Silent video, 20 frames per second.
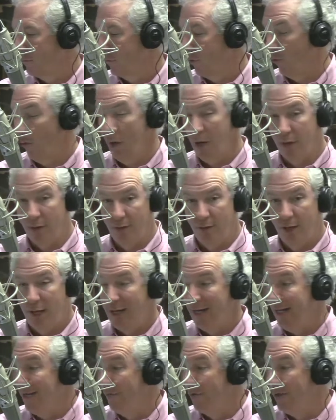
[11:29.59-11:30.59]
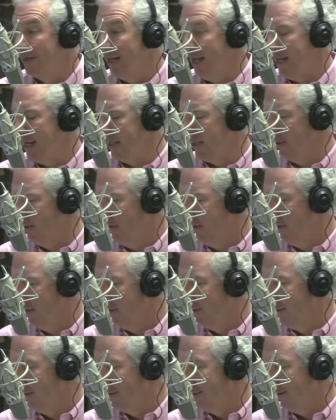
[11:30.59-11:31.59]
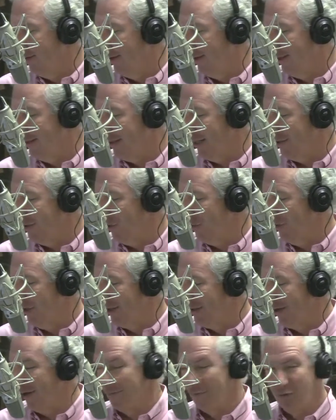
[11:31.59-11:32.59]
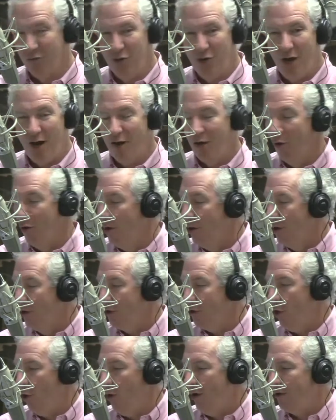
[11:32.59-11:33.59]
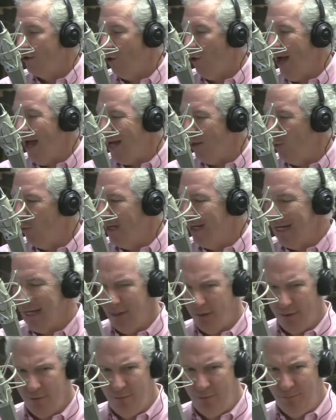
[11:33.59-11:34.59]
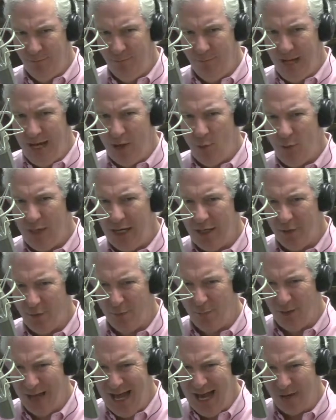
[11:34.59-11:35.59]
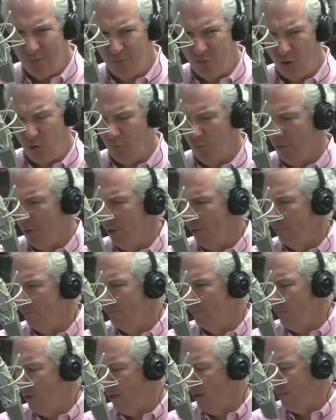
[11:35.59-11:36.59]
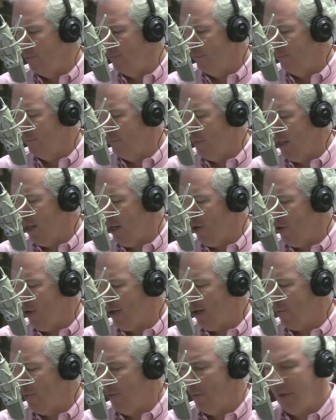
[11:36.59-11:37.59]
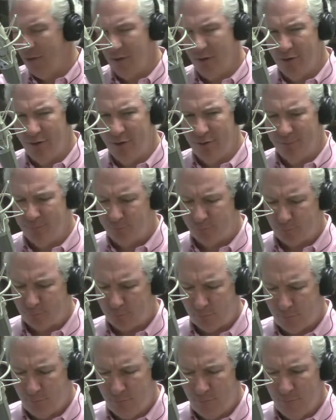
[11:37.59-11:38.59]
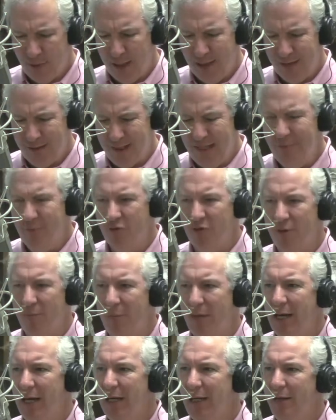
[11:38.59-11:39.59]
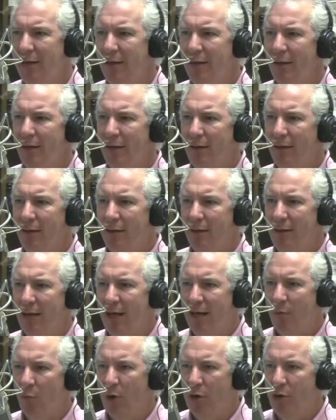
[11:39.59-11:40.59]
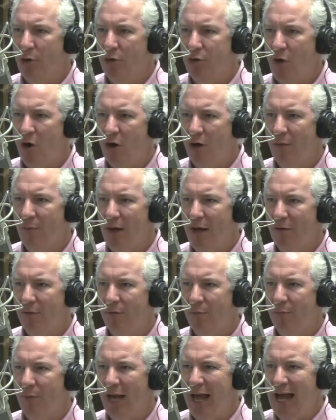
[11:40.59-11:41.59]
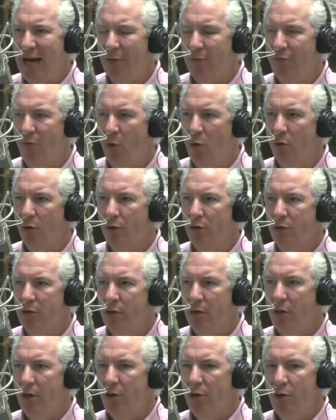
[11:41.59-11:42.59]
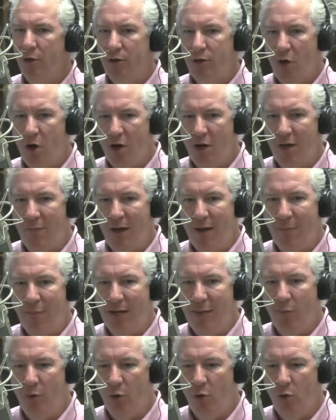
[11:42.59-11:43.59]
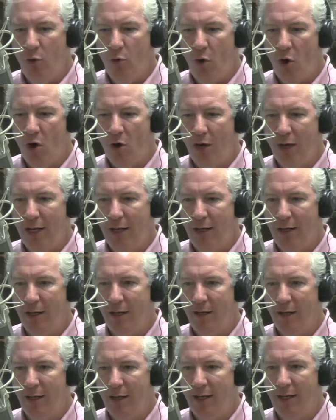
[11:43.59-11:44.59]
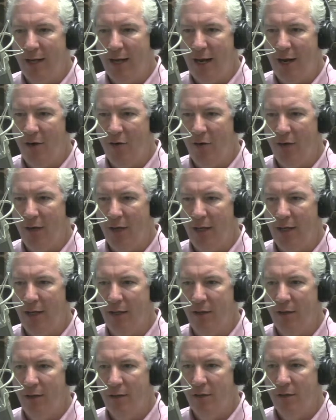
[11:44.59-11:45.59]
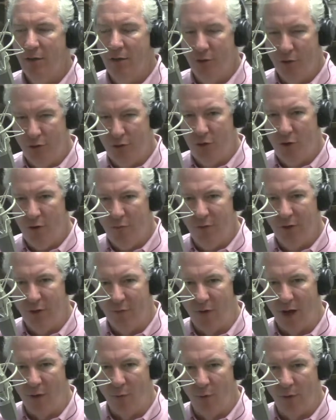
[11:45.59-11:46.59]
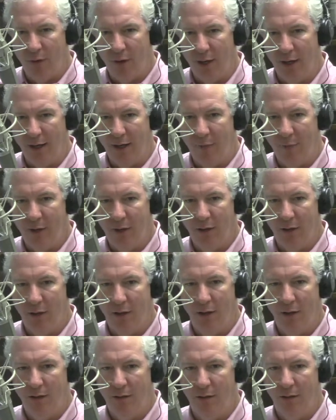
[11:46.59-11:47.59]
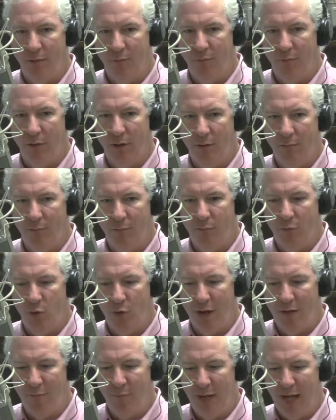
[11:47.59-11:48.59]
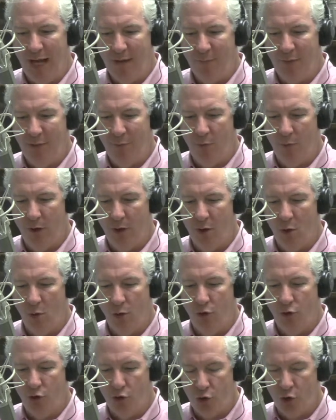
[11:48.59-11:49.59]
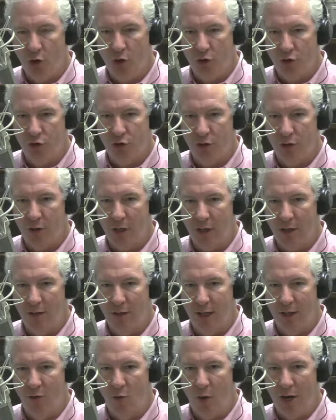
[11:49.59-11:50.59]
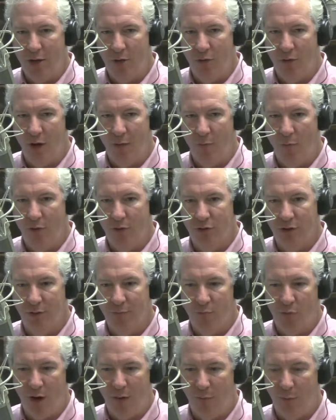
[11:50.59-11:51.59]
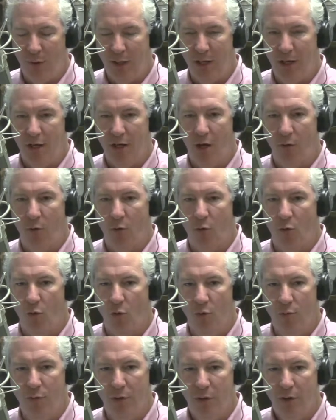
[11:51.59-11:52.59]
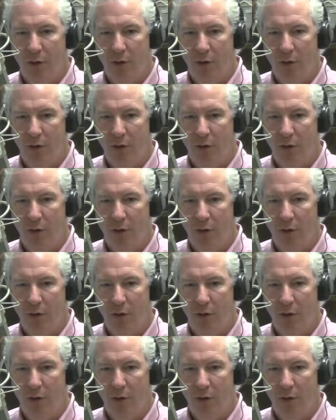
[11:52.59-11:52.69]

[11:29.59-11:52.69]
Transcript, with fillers: Right, and even did, uh, as they do many times in Chicago. So, so how do we get how do we get to the black vote though, um, Eric? I mean, because it seems to me that when you talk about black voters, you're talking about people who are in uh, inherently conservative, I would think. I mean, uh, the, uh, you have black people that go to church in, in, greater numbers than probably any other group.